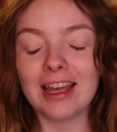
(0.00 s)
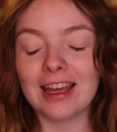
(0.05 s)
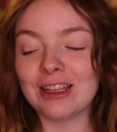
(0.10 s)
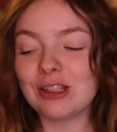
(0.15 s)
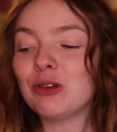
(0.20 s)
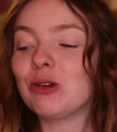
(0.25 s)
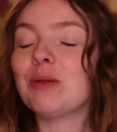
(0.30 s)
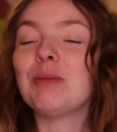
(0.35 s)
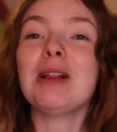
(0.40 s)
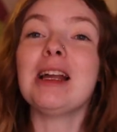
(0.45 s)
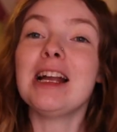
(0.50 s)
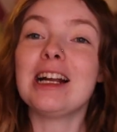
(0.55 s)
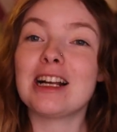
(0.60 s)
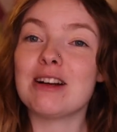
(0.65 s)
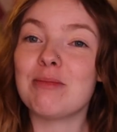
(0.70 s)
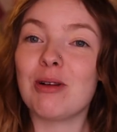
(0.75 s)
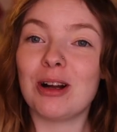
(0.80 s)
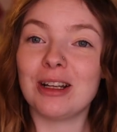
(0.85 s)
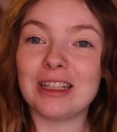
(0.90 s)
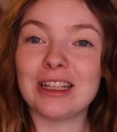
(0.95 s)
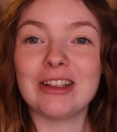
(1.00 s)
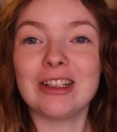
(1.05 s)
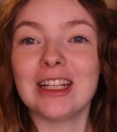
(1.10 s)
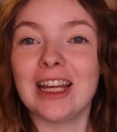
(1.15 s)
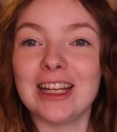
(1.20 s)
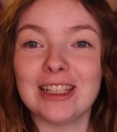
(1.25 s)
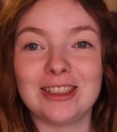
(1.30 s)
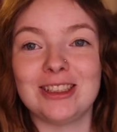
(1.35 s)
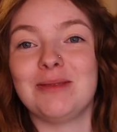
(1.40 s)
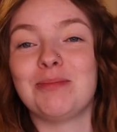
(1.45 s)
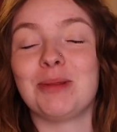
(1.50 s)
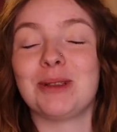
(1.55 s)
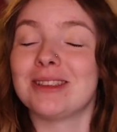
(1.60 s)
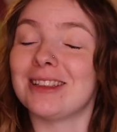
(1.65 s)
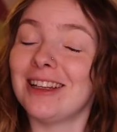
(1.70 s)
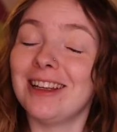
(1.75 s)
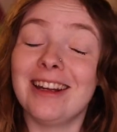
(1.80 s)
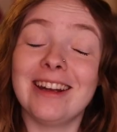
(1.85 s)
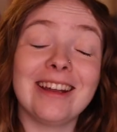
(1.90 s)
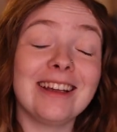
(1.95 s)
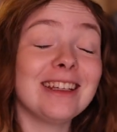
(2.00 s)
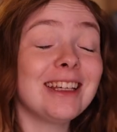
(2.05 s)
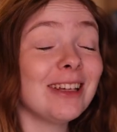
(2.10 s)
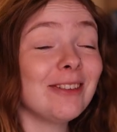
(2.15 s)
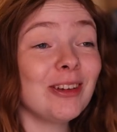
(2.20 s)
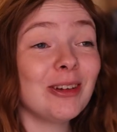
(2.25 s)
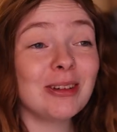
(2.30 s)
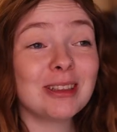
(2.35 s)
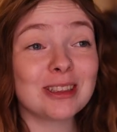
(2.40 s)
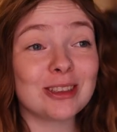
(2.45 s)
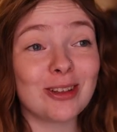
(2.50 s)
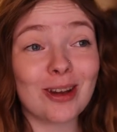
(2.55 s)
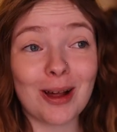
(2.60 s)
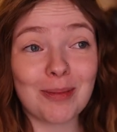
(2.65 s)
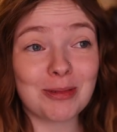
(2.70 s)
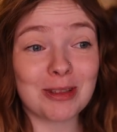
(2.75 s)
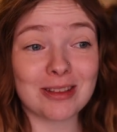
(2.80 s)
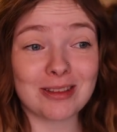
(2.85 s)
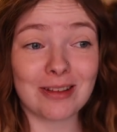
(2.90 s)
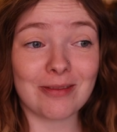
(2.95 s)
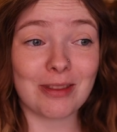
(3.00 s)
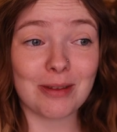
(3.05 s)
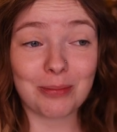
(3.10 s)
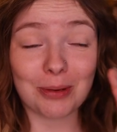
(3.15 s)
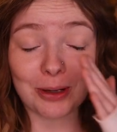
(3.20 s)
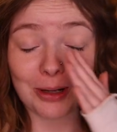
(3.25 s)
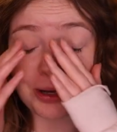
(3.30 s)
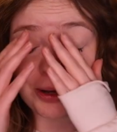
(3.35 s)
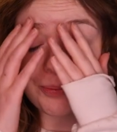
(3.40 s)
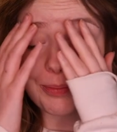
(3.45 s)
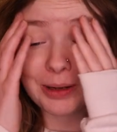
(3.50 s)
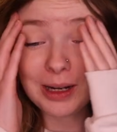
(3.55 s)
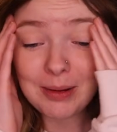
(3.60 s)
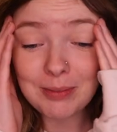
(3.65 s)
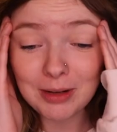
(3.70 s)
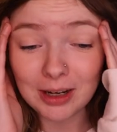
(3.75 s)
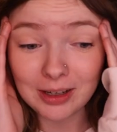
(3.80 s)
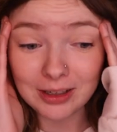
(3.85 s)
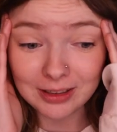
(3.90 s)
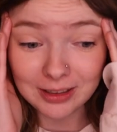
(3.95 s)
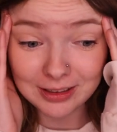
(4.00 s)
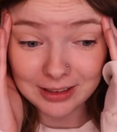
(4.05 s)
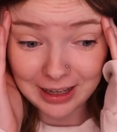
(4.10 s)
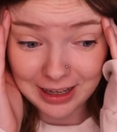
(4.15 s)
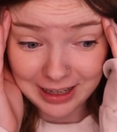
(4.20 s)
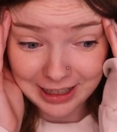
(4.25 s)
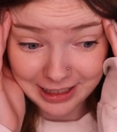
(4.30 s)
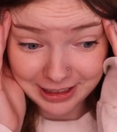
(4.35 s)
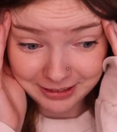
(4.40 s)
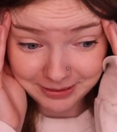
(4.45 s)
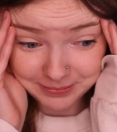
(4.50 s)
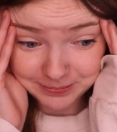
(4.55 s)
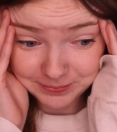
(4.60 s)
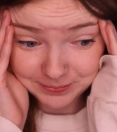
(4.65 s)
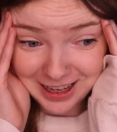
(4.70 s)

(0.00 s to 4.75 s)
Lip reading: And normally I come on here at 18% and I give you a synopsis of the book, but I'm not gonna lie.